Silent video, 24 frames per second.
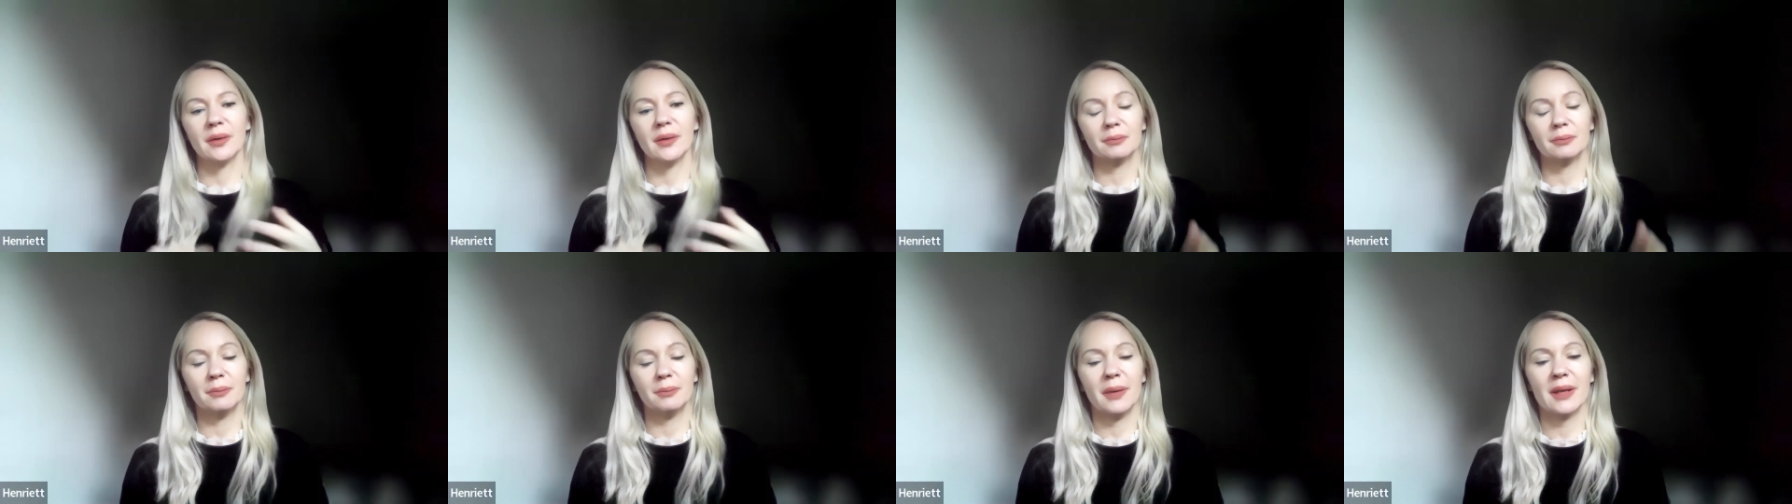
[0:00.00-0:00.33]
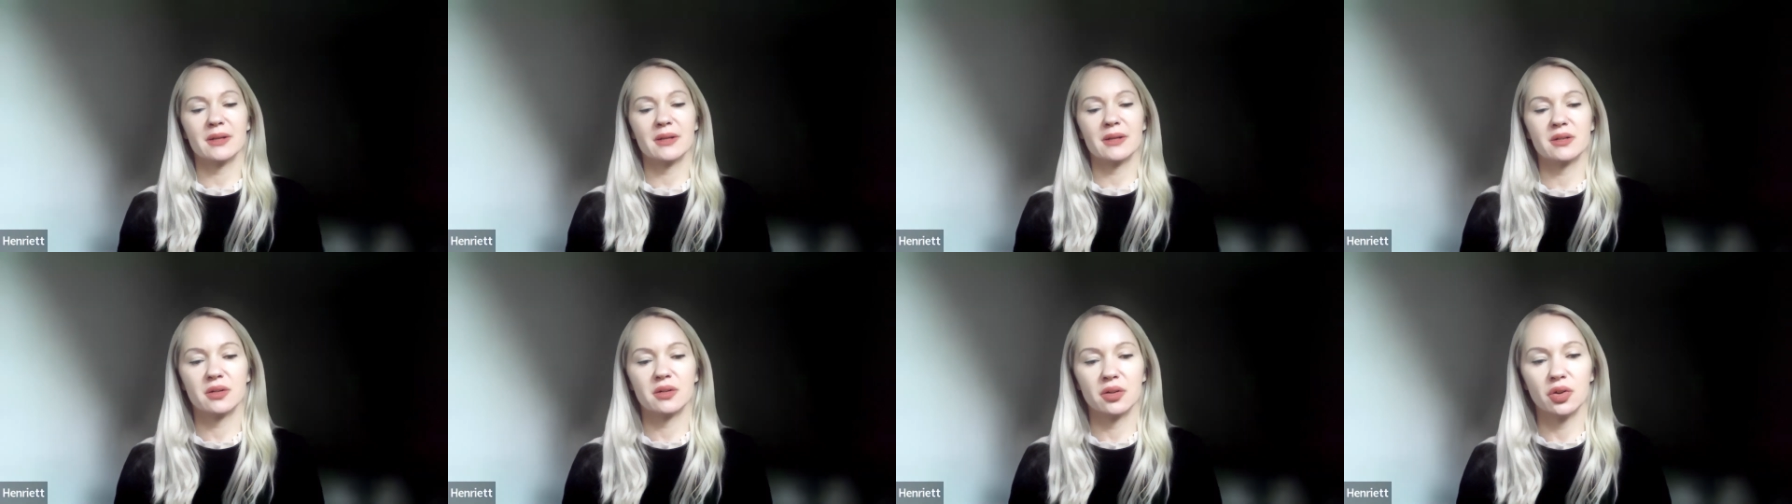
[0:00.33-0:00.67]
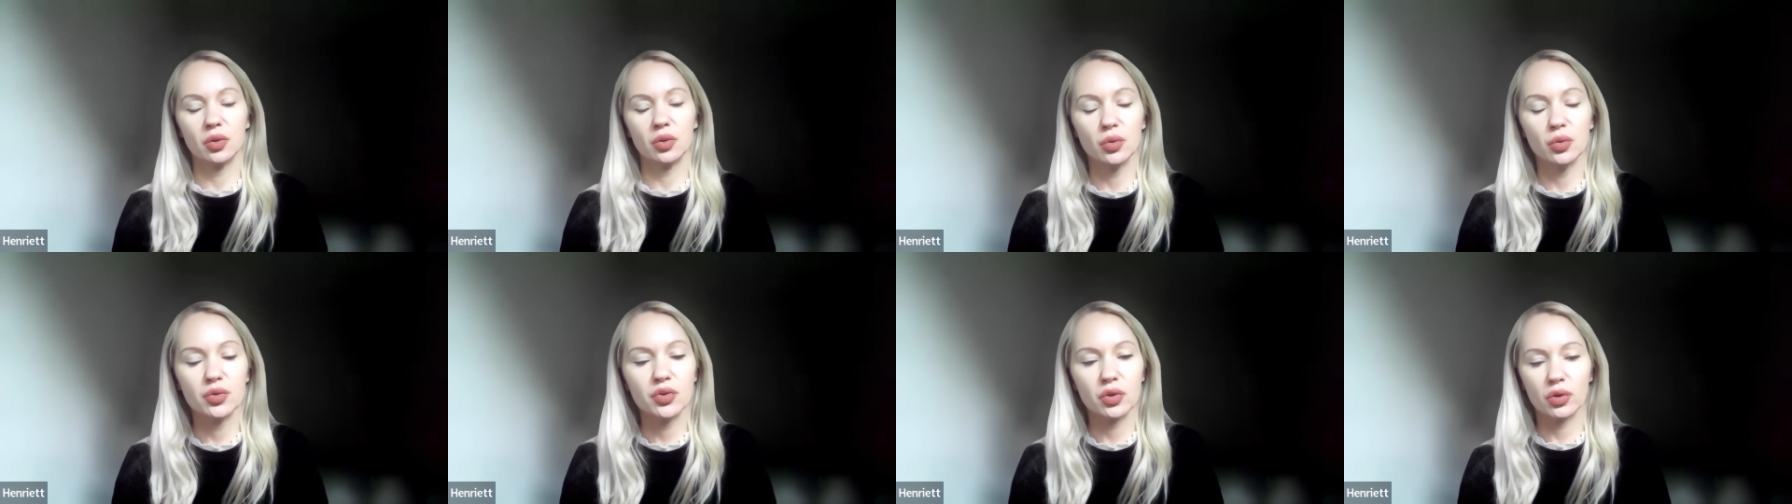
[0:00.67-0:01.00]
it makes the
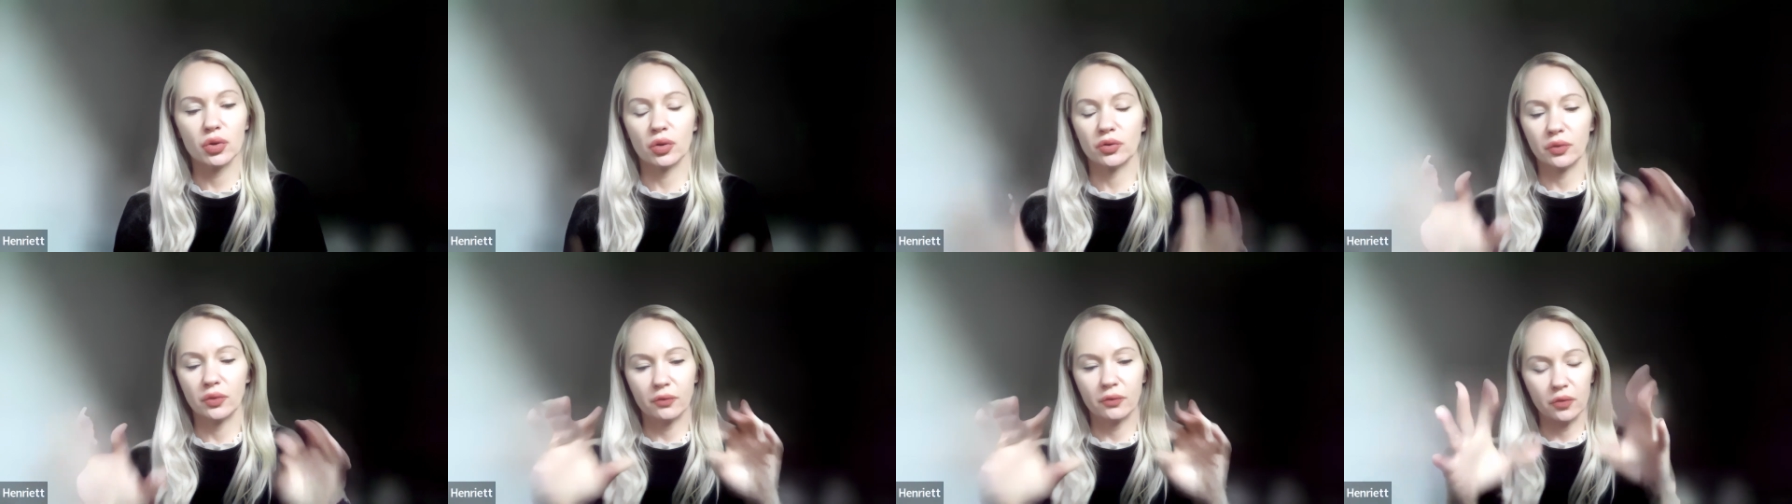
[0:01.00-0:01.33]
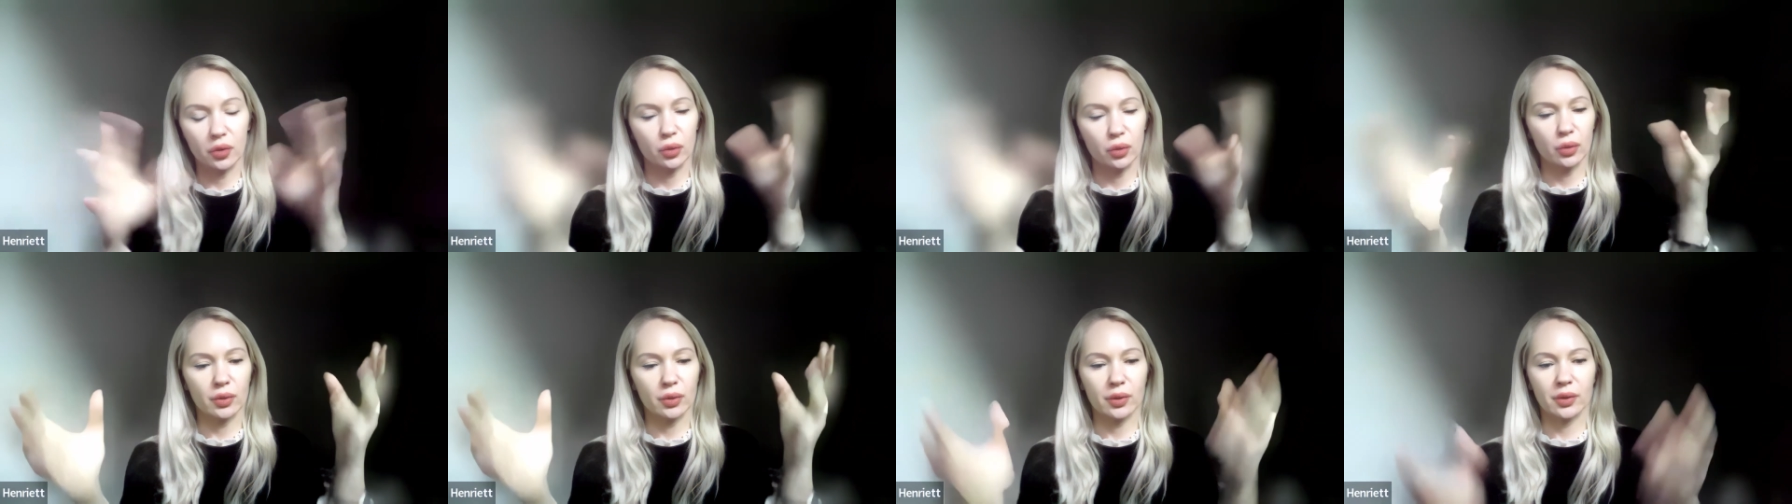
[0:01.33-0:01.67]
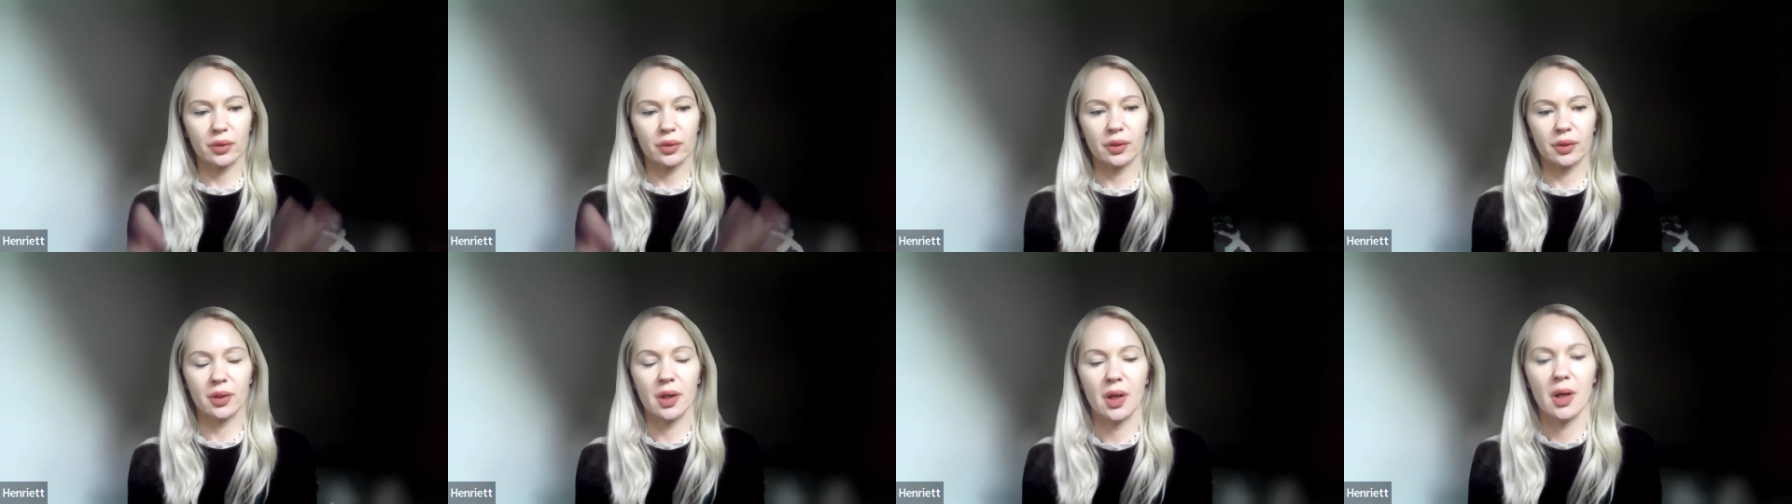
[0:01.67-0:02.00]
user or the
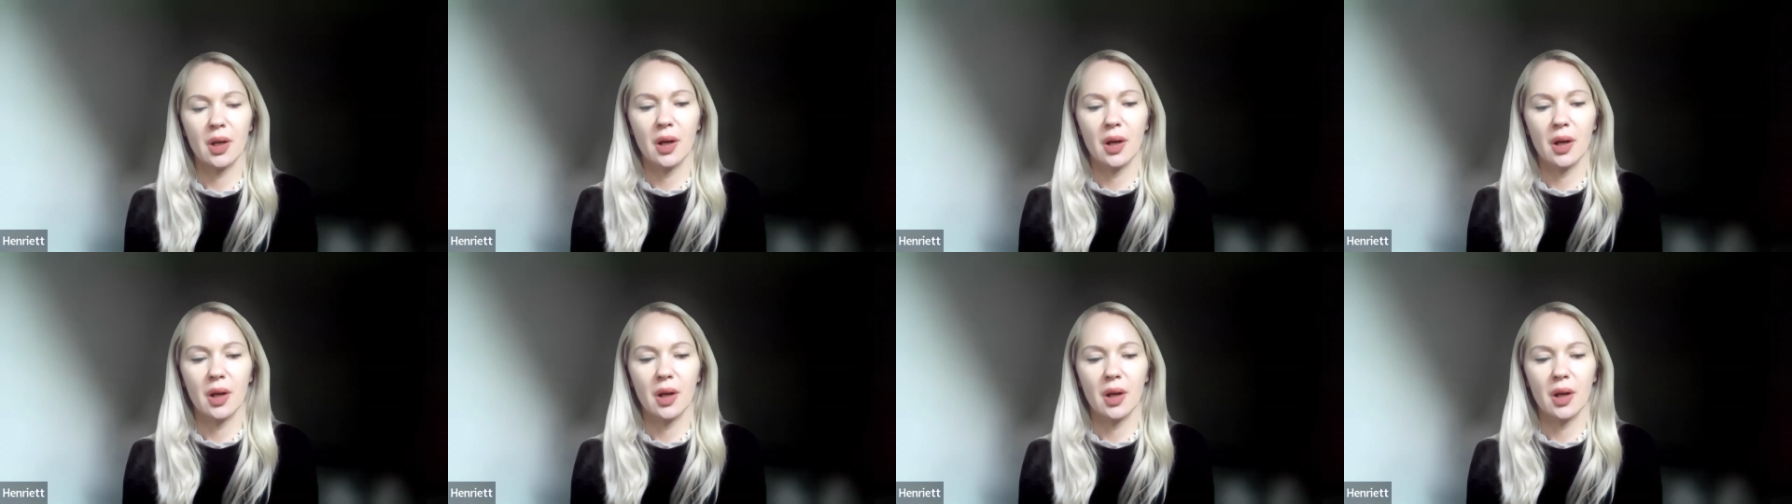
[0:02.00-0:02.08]
viewer